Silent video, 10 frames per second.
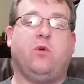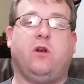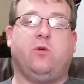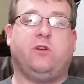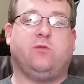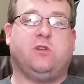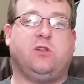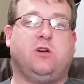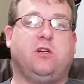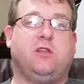when I went to
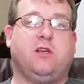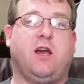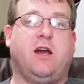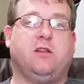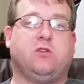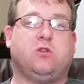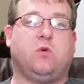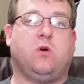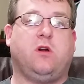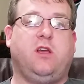return it, the guy at the
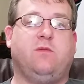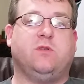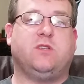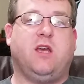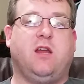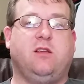store even said,